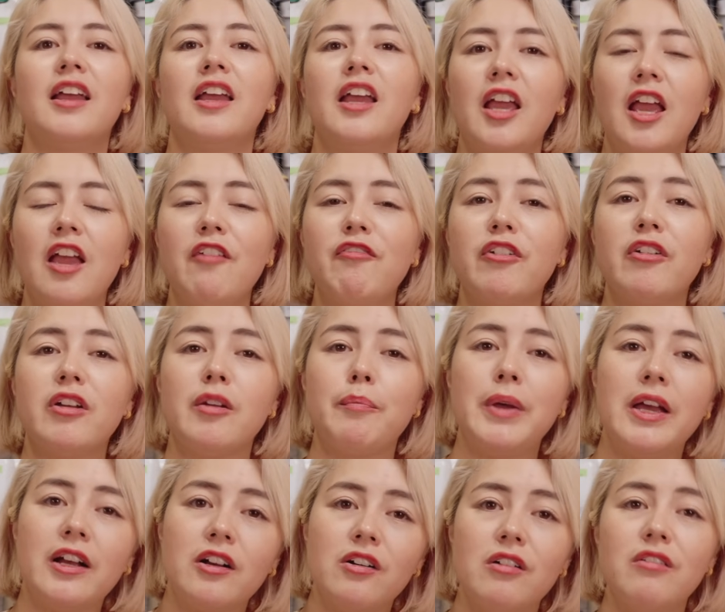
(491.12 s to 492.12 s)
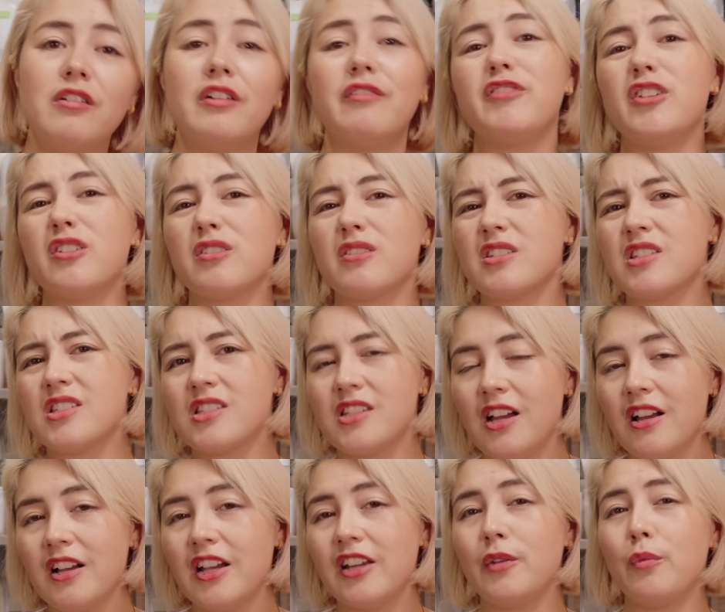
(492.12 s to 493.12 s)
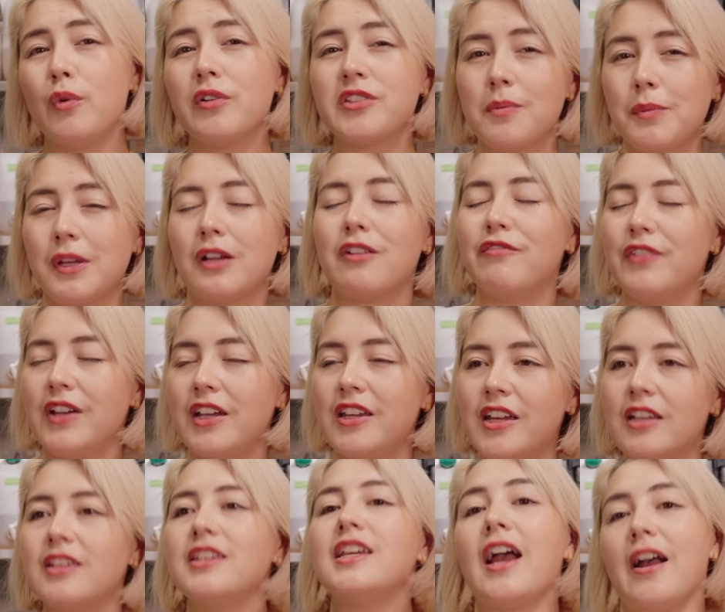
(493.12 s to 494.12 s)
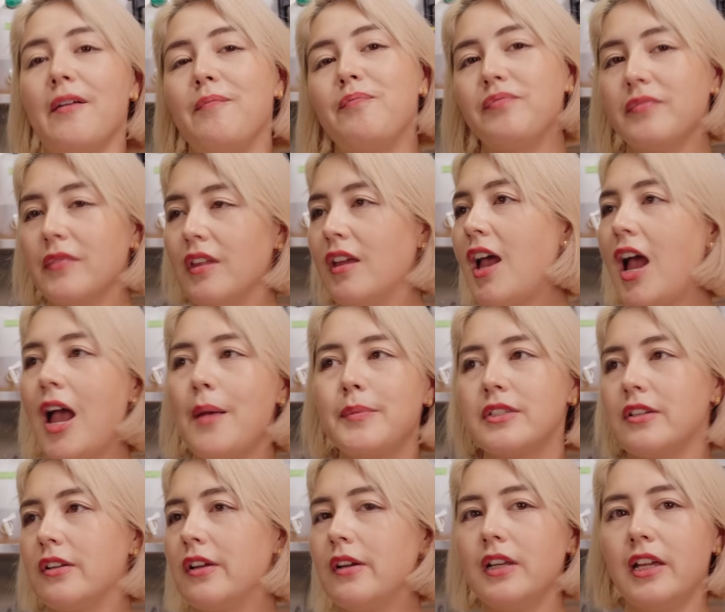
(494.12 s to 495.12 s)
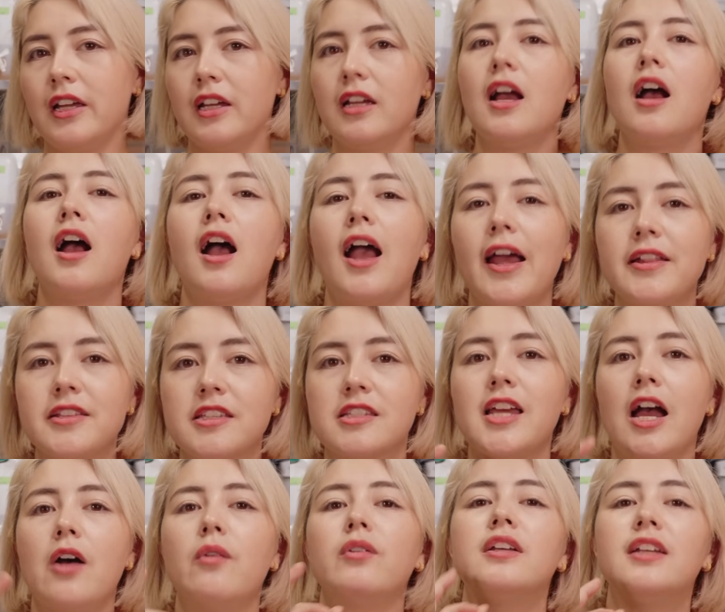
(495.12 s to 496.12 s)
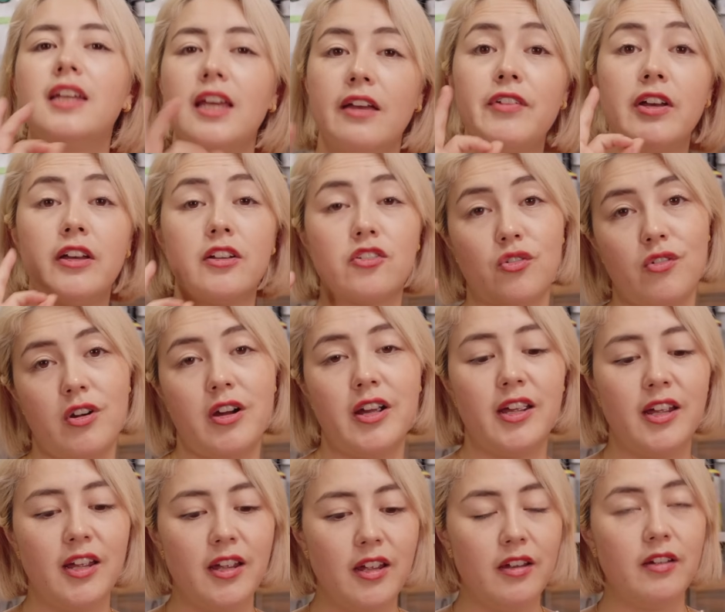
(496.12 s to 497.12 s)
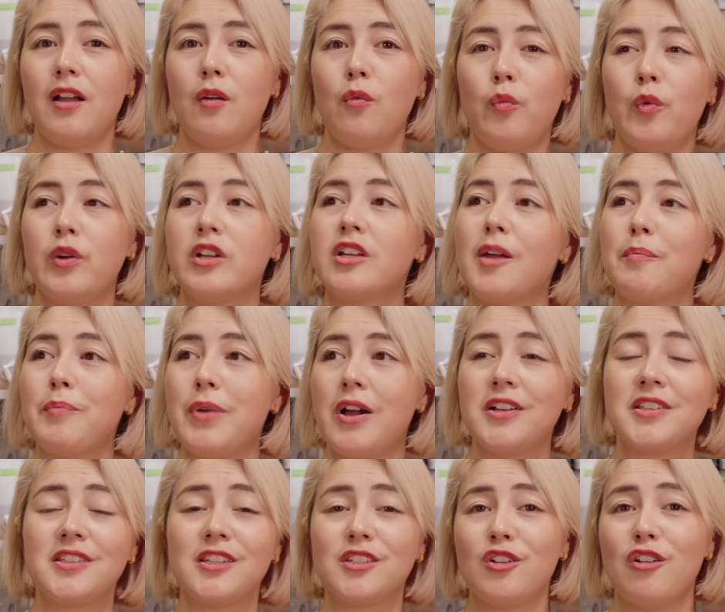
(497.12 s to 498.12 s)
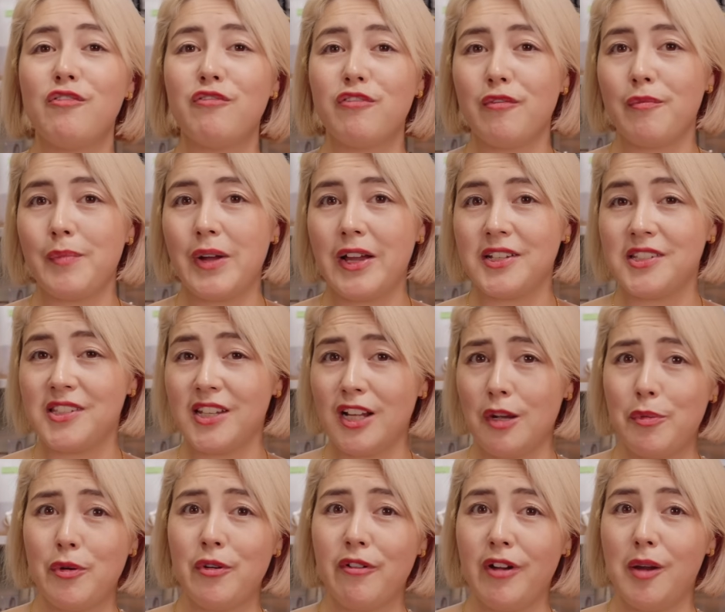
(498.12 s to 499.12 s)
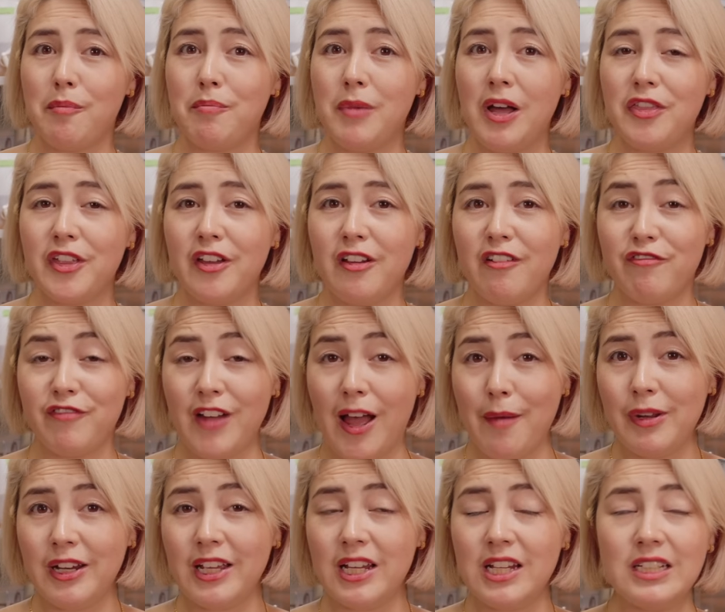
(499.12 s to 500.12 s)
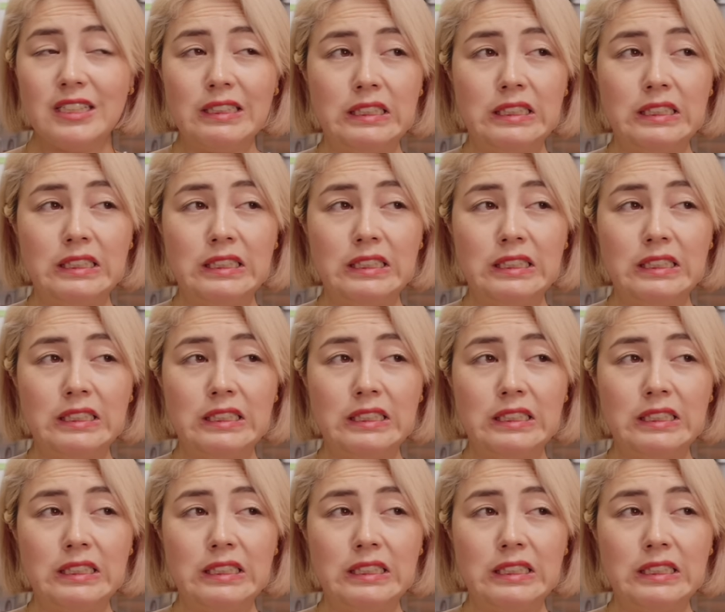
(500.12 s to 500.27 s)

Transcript: if you're in a pickle, if you're stuck and you want something convenient, yeah, absolutely, hands down, give it a try. Would I pass this off for my Singaporean mother and family?